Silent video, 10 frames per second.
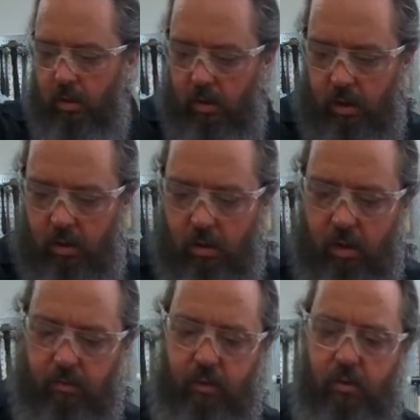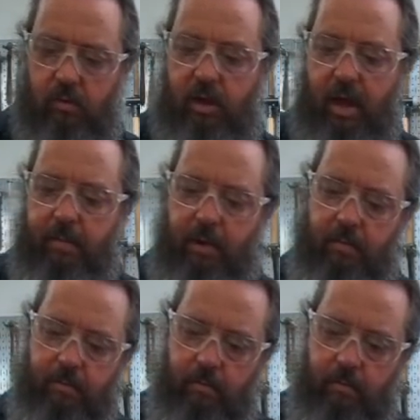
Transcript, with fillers: And then all you have to do is cap it